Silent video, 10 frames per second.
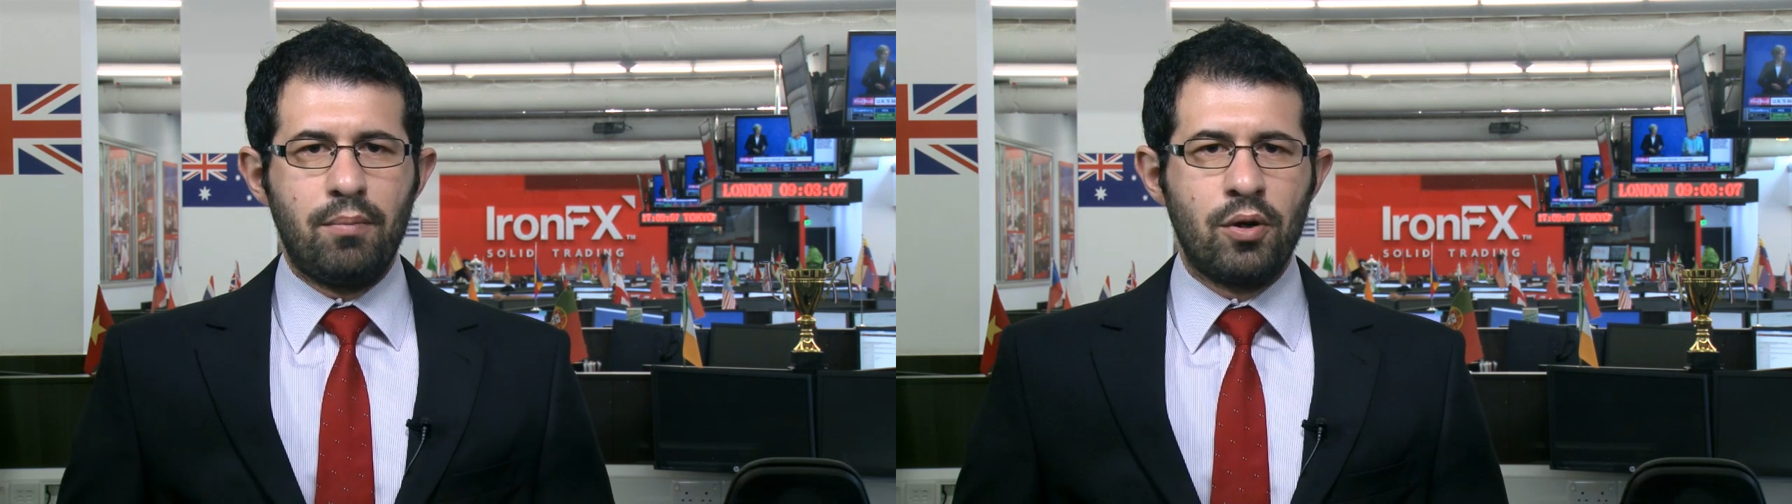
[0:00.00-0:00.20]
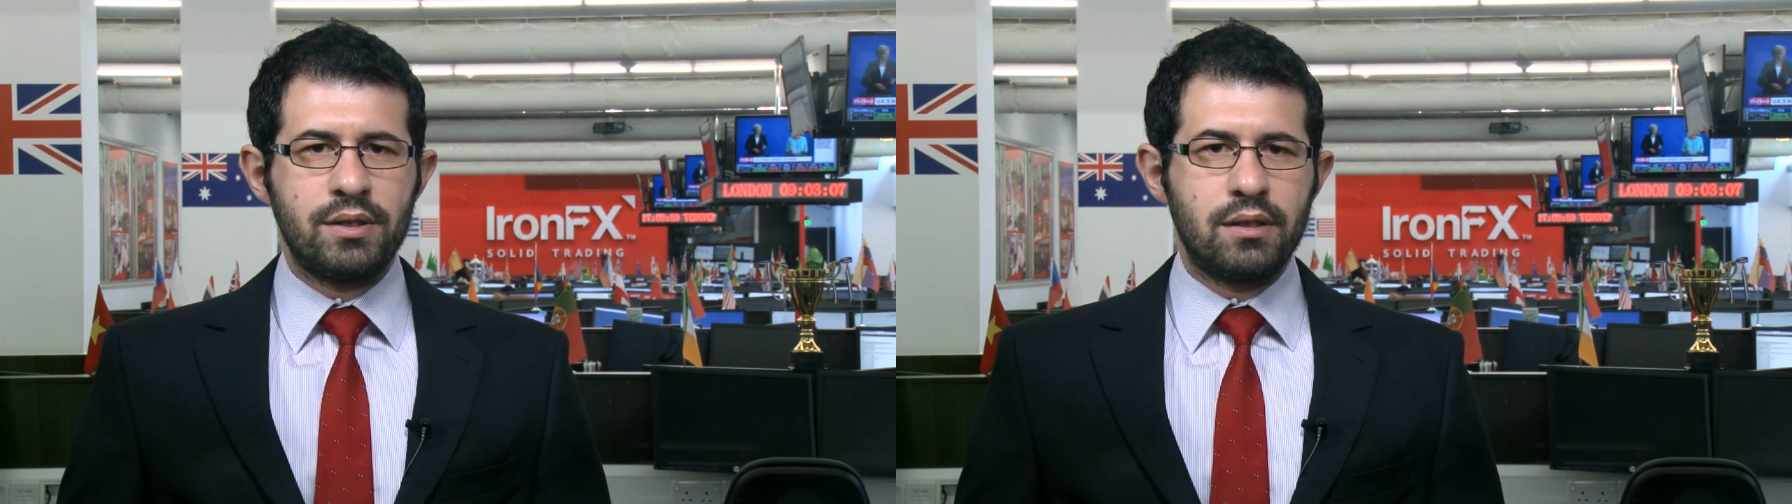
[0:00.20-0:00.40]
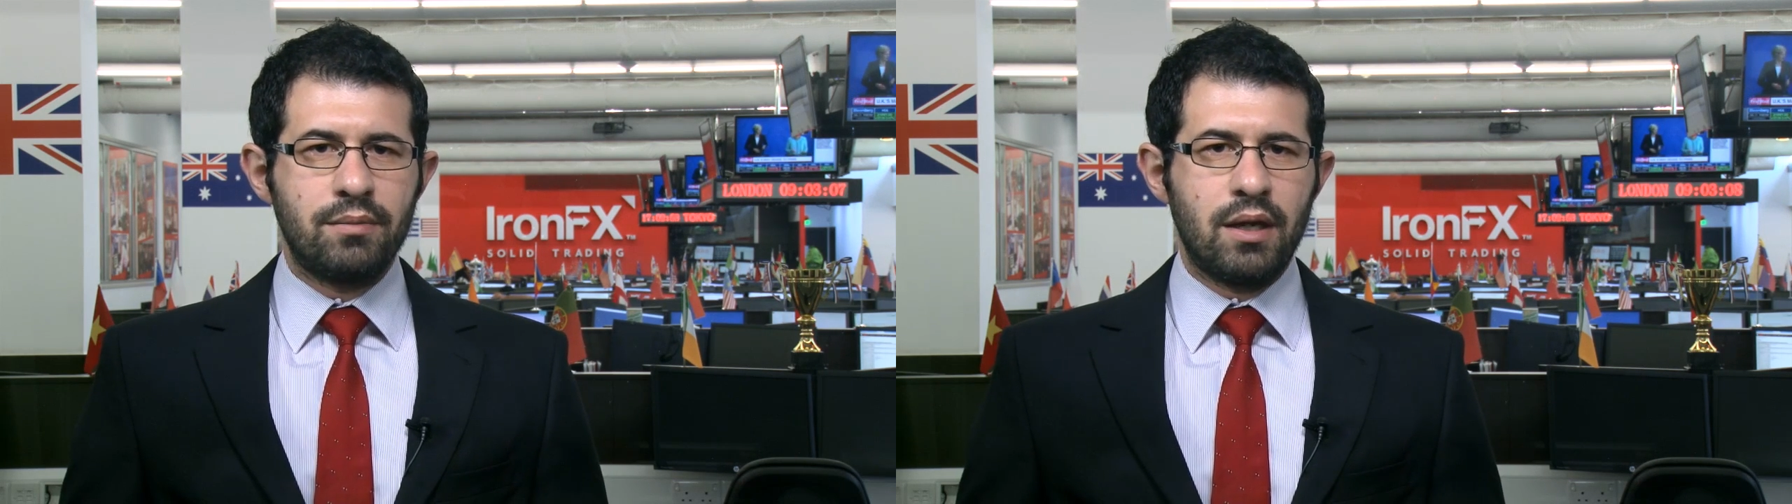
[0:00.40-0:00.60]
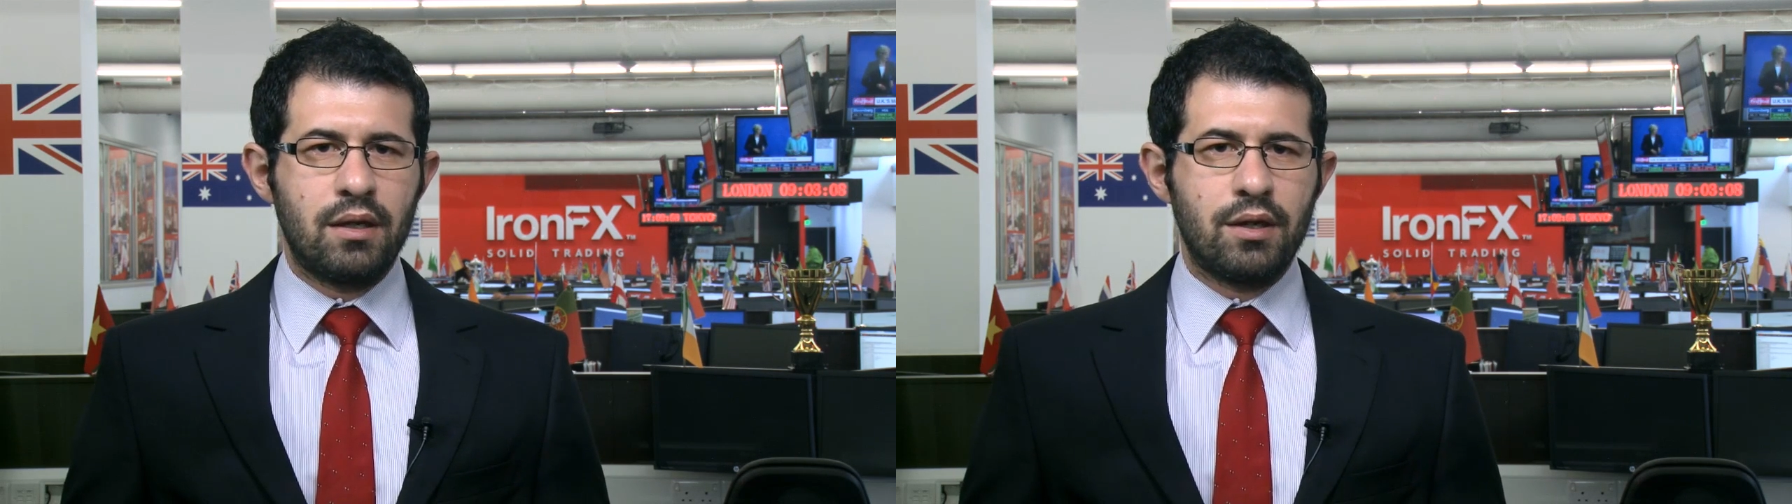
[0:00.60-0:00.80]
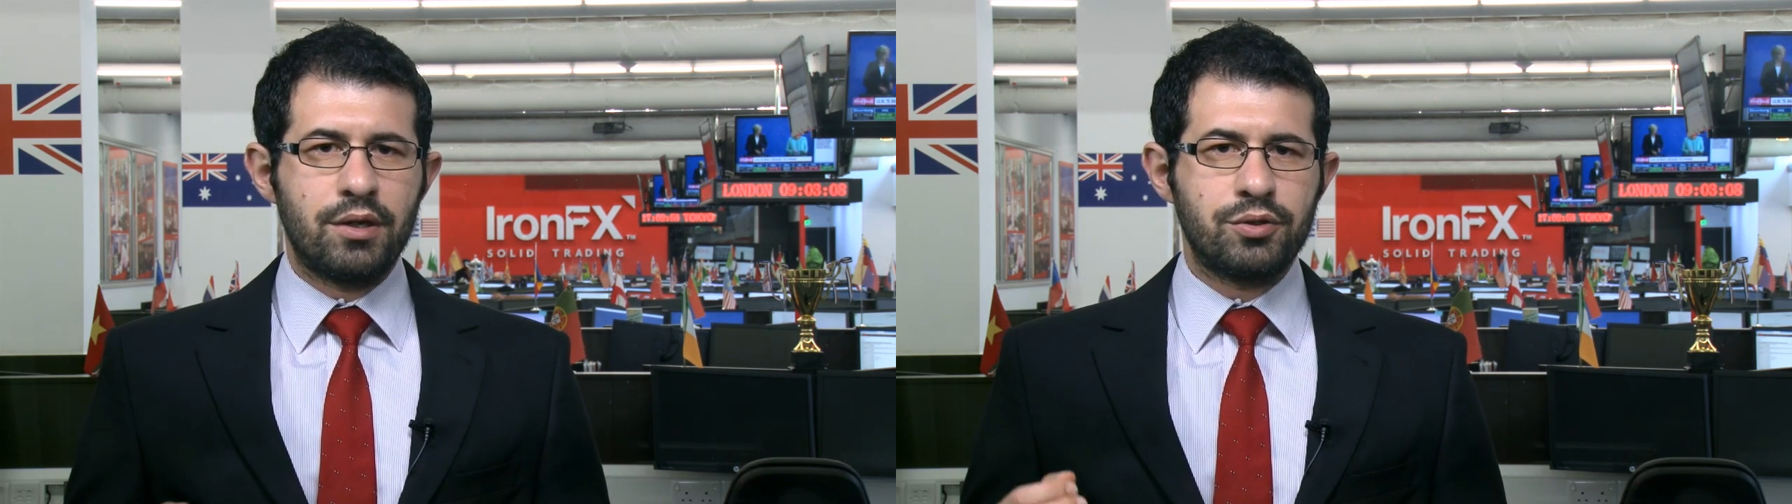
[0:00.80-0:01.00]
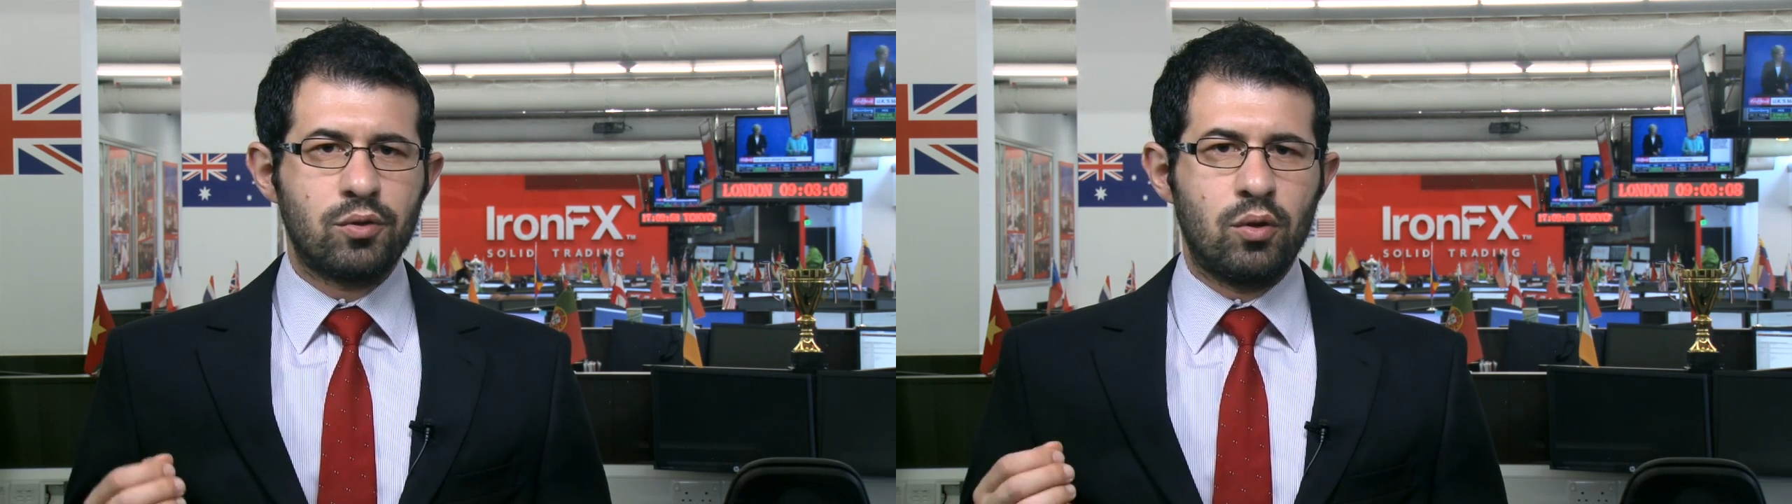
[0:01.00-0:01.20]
Policymakers